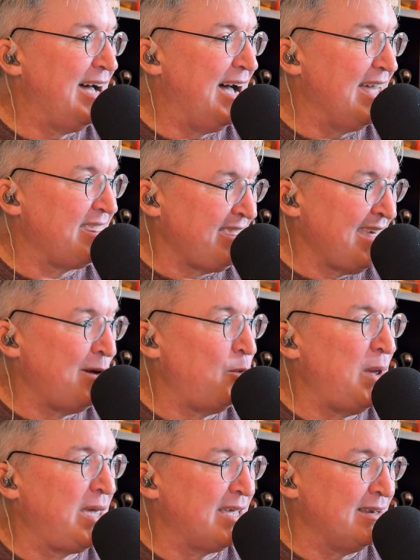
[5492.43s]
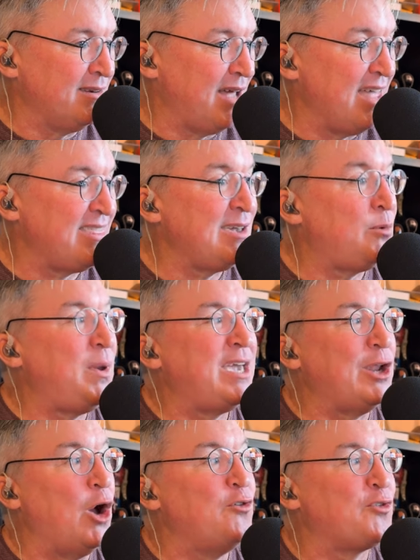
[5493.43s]
I think we can. I think we
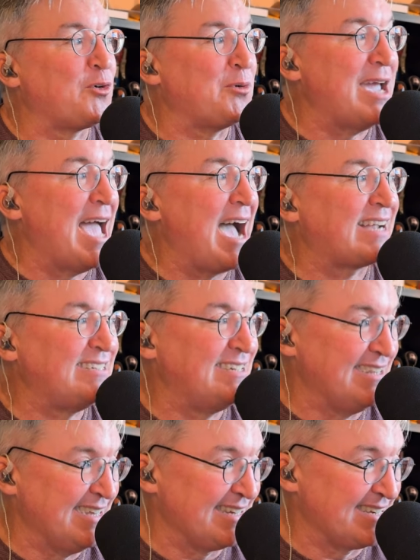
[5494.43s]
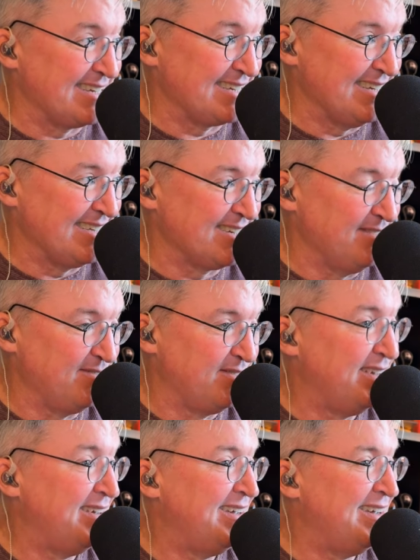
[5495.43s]
could overreact to the existence of
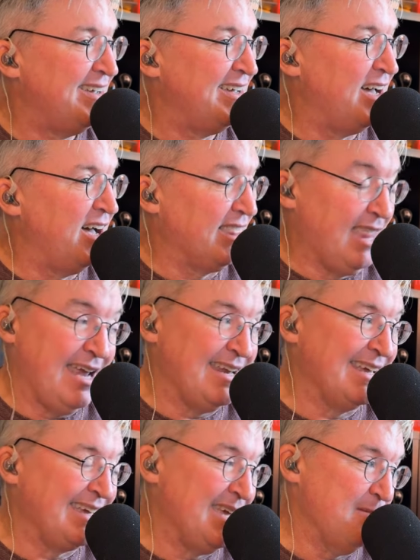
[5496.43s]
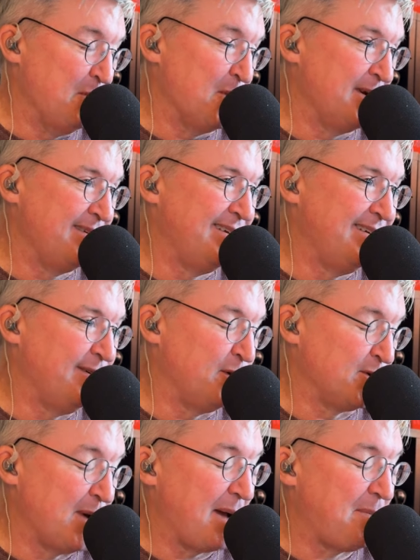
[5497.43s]
a lightning keyboard or
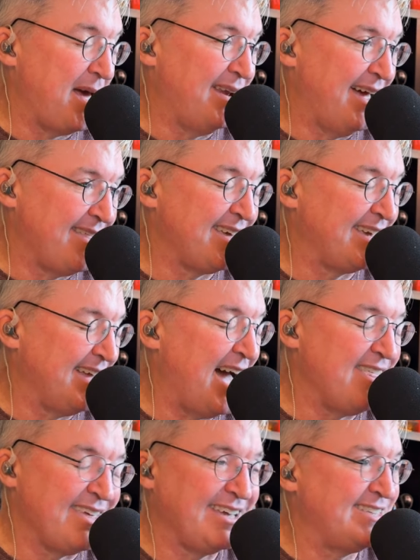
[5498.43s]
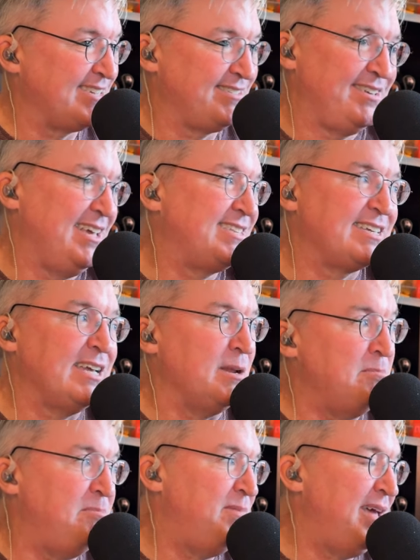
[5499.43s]
trackpad. I think I think it's it's
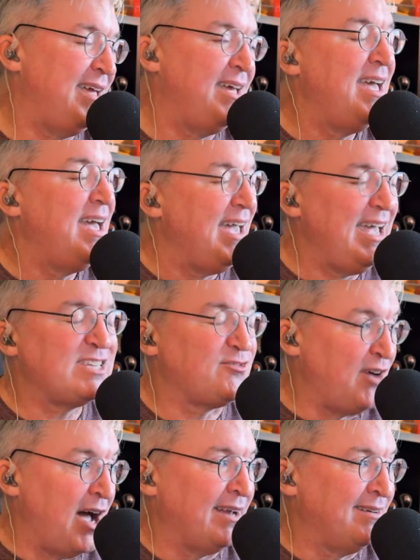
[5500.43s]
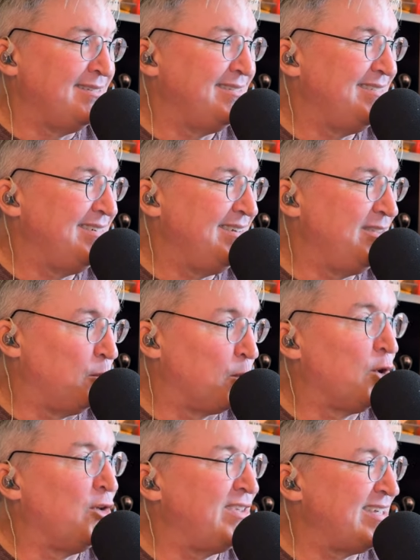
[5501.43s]
gonna eh, it's fine. The
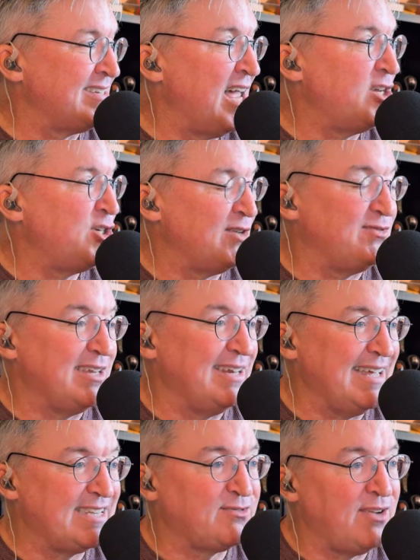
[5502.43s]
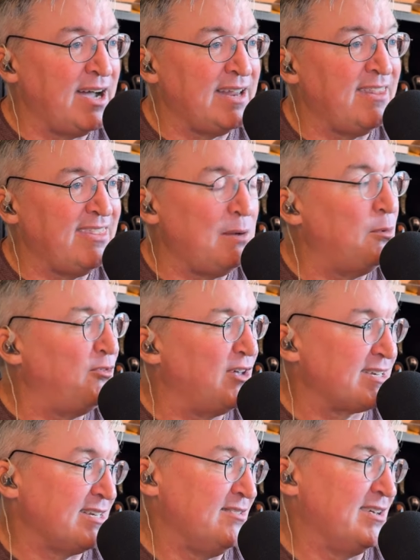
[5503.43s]
world has not shifted. It's fine. They will
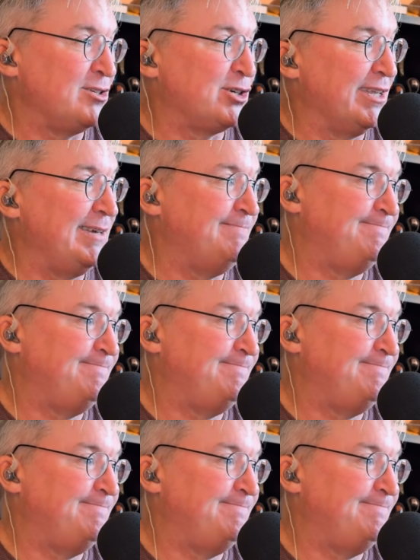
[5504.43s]
fix it eventually.